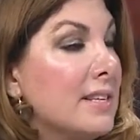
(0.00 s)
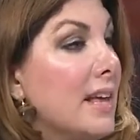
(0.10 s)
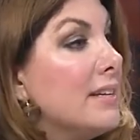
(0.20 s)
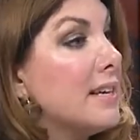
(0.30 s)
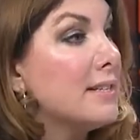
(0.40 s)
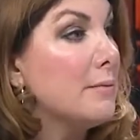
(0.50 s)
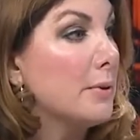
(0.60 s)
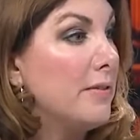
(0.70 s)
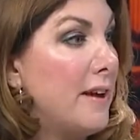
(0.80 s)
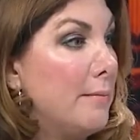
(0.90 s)
and that doesn't
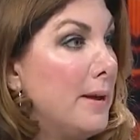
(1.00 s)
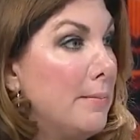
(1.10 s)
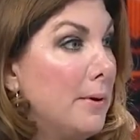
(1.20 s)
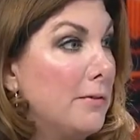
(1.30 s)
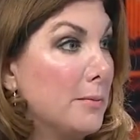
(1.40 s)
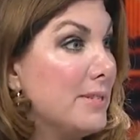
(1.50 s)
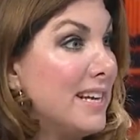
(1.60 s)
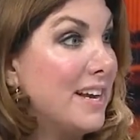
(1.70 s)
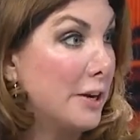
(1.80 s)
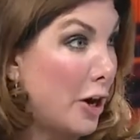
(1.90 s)
prevent people from
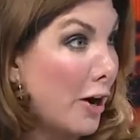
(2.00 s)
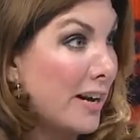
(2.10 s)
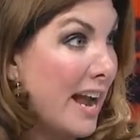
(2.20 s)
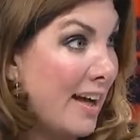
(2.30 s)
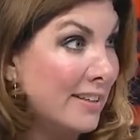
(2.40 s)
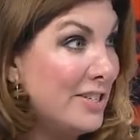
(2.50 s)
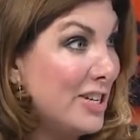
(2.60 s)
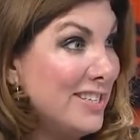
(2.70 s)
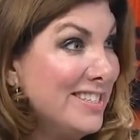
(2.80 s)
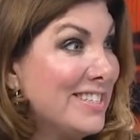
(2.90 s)
seeing a
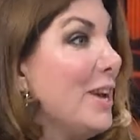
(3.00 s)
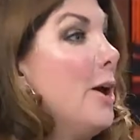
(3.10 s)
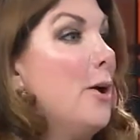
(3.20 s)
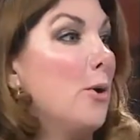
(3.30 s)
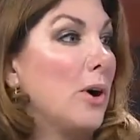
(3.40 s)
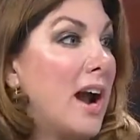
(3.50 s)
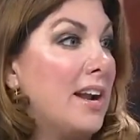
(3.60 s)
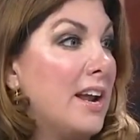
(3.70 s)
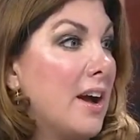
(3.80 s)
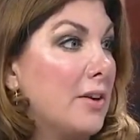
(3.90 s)
cardiologist mm -hmm. or
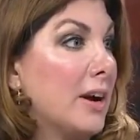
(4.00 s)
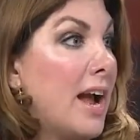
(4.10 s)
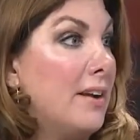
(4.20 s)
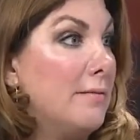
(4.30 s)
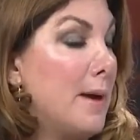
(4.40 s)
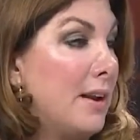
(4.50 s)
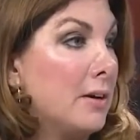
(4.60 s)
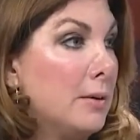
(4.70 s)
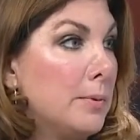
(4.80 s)
any other kind of medical